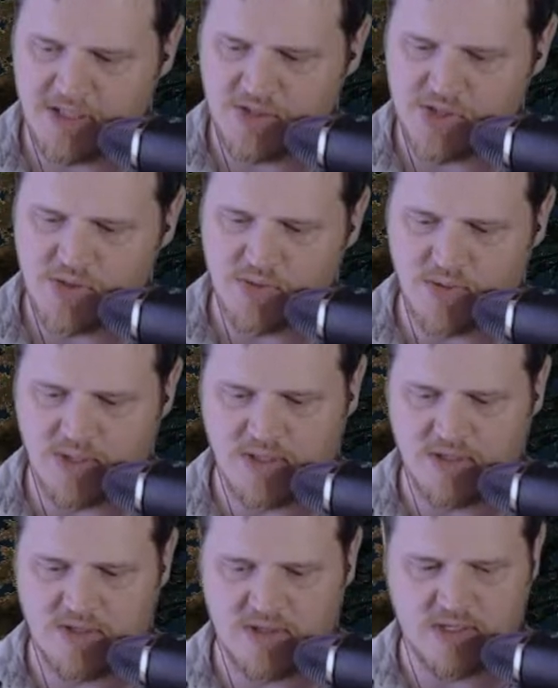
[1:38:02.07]
me do
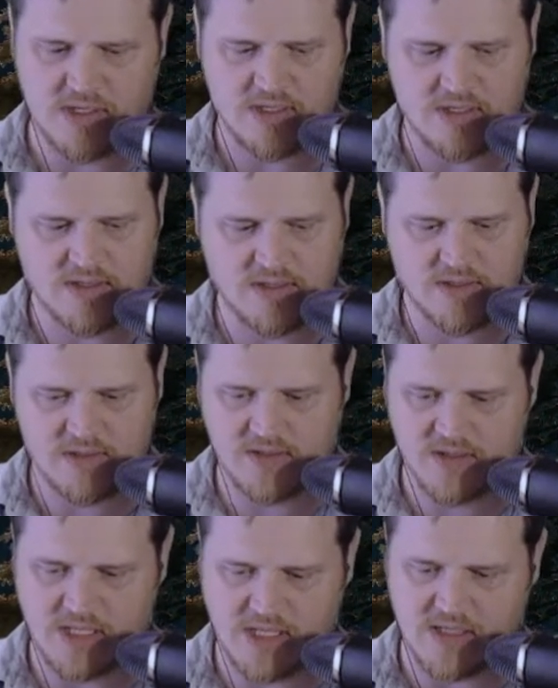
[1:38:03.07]

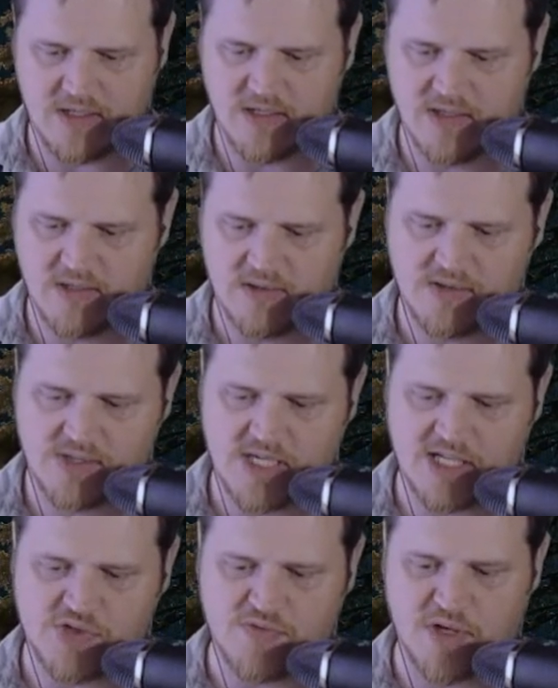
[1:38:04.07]
the
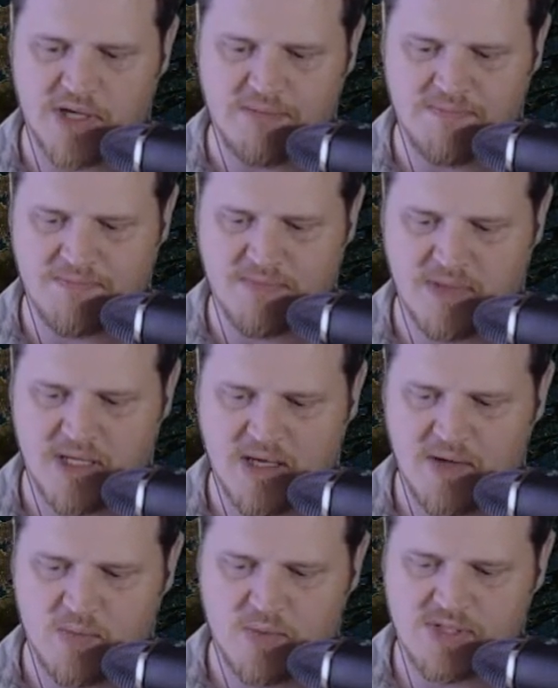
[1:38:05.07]
sketch for you
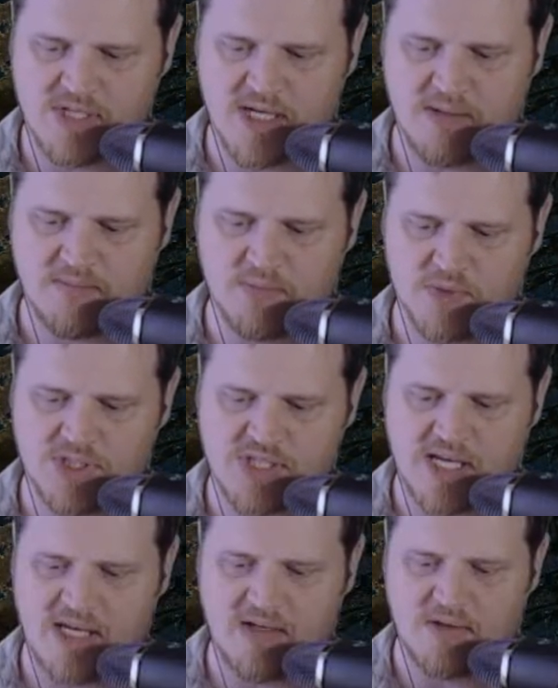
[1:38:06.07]
once I
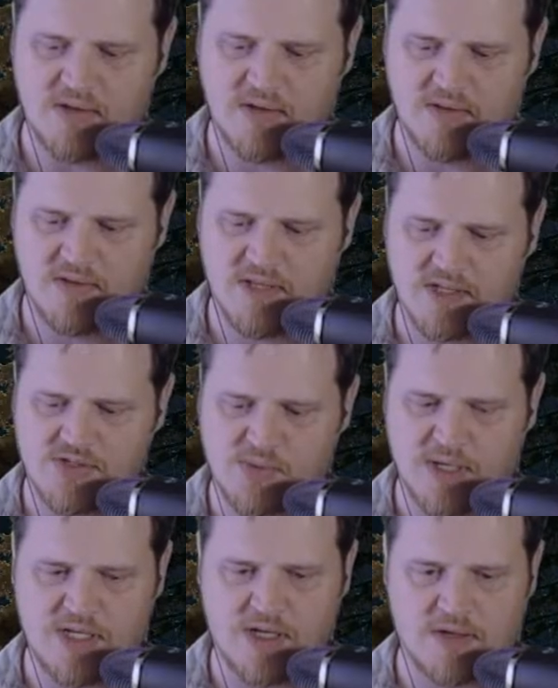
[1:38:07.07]
rescale this
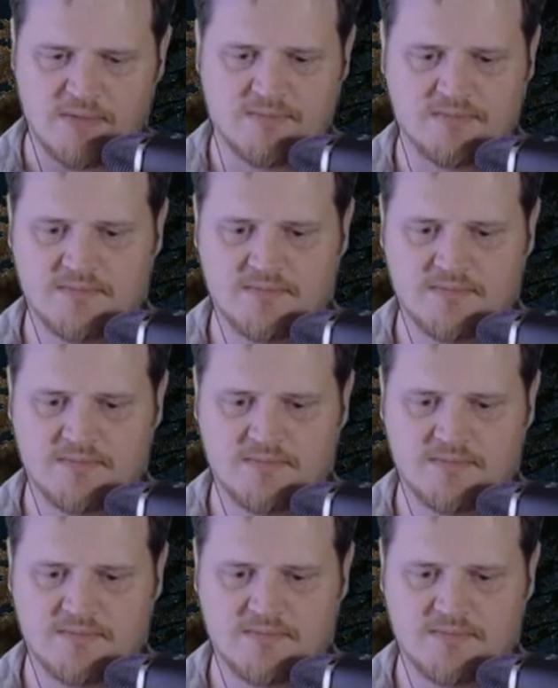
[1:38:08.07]
right here.